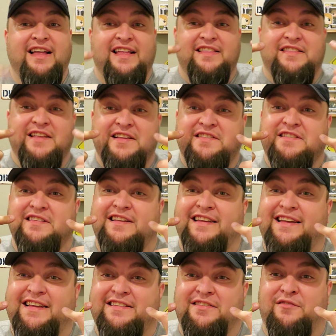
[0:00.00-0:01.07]
this
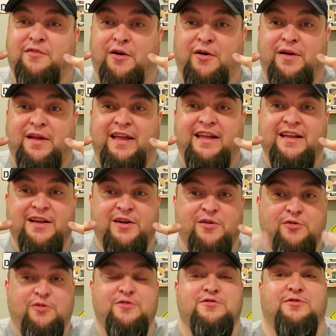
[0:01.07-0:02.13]
is a very
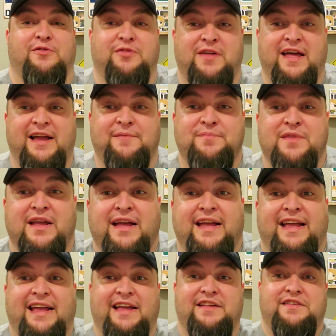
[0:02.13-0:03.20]
crucial thing,
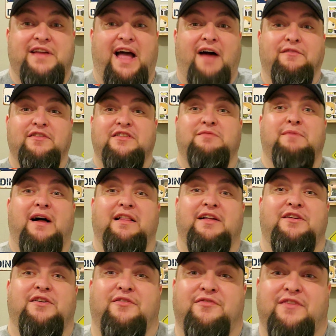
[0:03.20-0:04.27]
is to have a smile
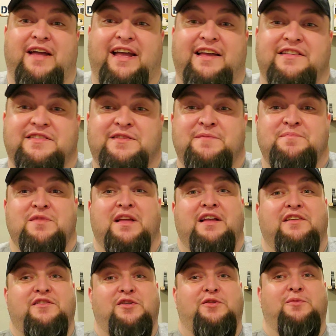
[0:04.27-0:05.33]
on your face,
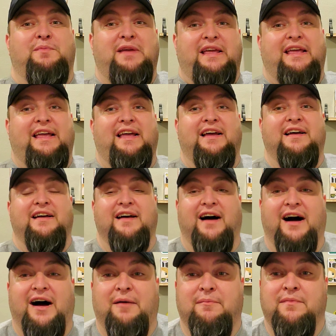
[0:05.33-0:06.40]
to be
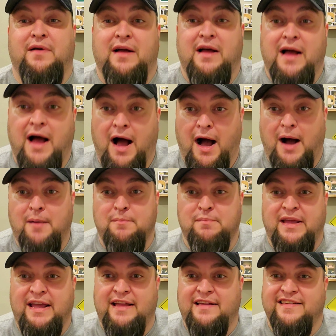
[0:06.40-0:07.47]

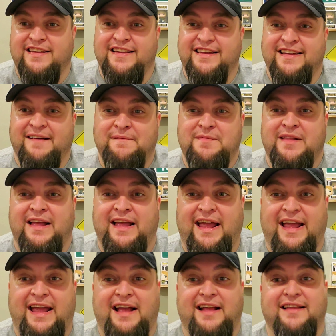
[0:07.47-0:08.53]
upbeat,
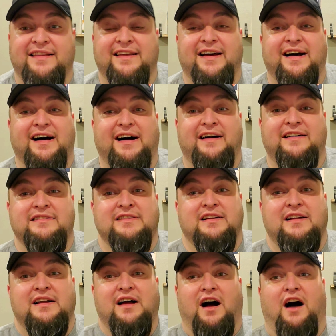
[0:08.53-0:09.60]
and
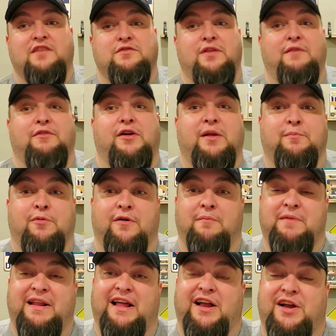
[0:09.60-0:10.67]
also have a
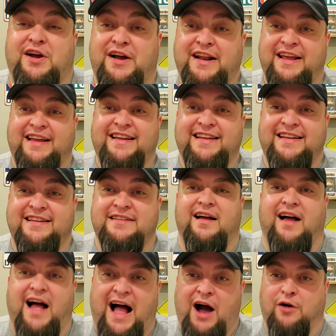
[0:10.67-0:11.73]
good
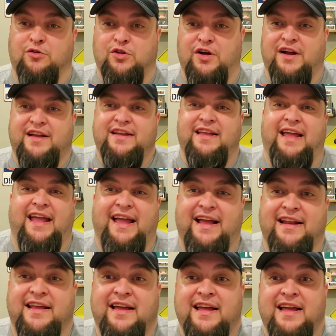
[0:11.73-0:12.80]
outlook
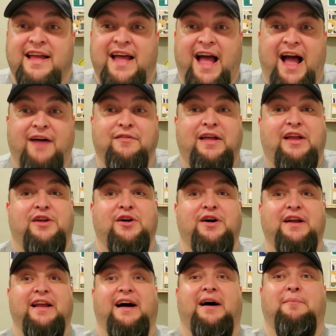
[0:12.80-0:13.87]
and have a
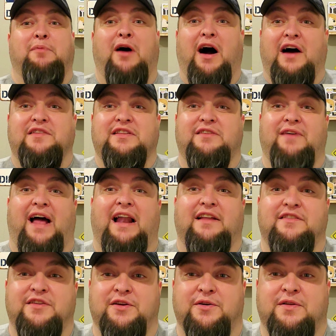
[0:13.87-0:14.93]
good positive
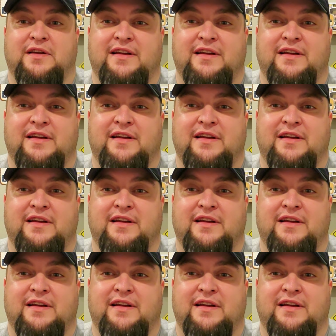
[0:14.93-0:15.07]
attitude.